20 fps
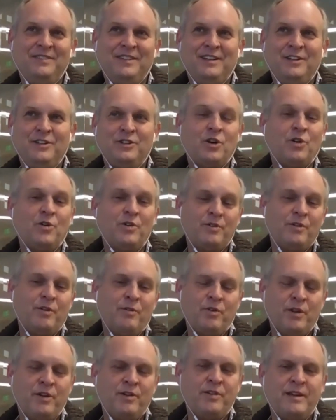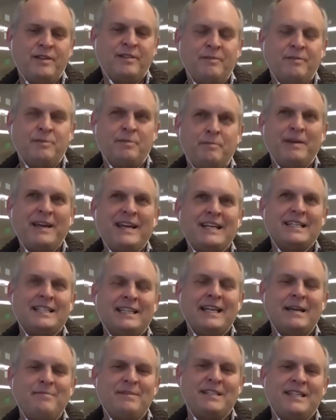So the biggest
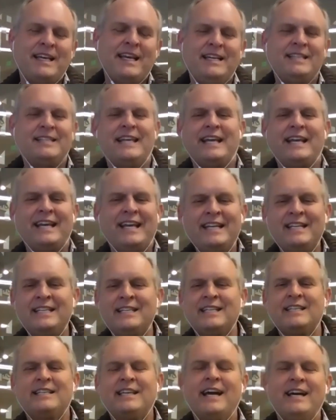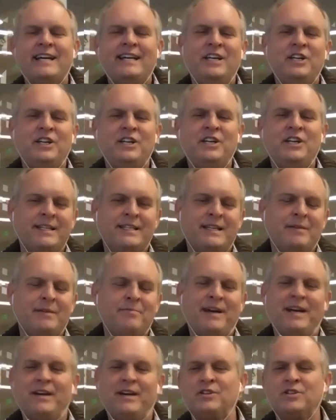claim to say is that in society in general, we're
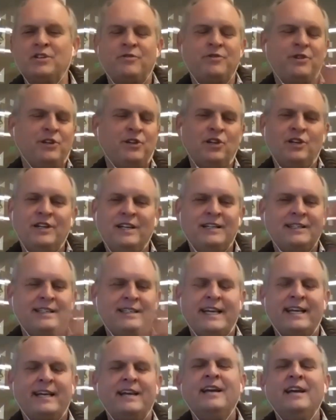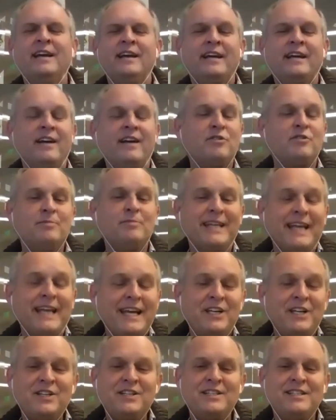following the same pattern. So if you look at like
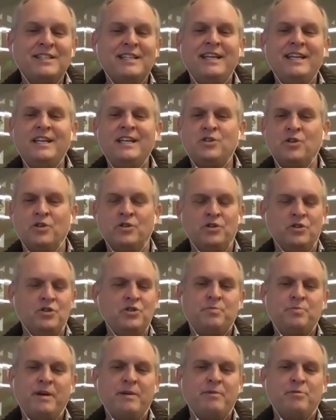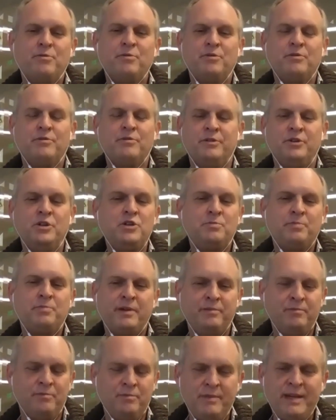government agencies or news
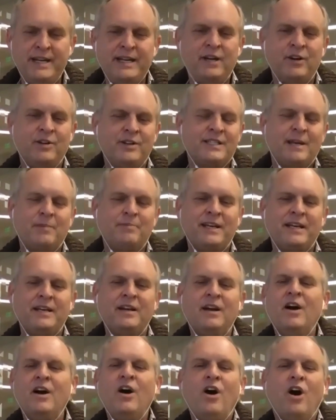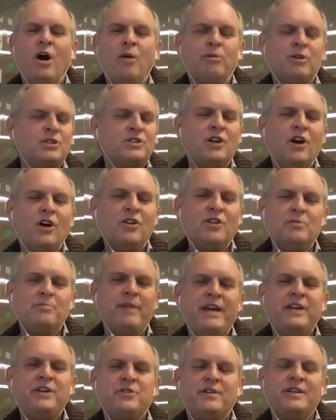media or something, almost all the
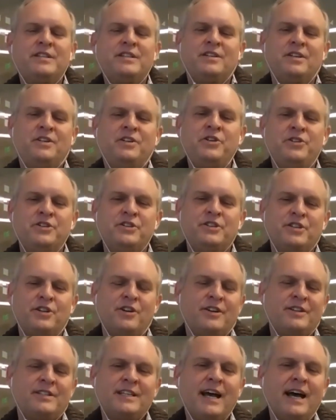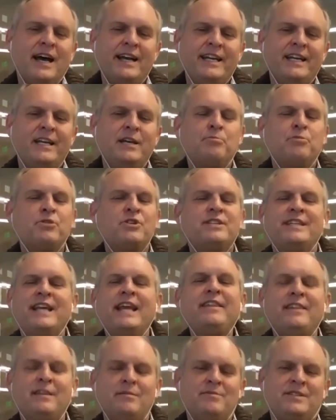major institutions in our society
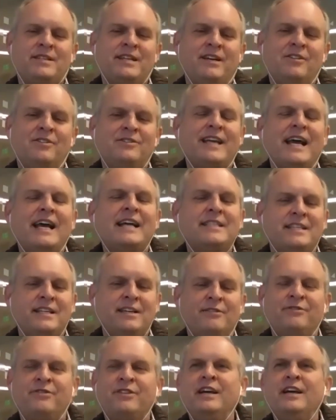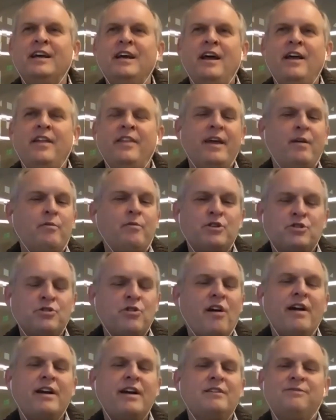present themselves as if they were
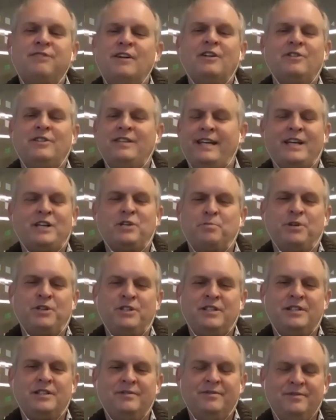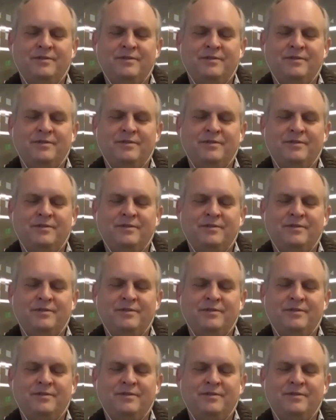trying to follow the experts.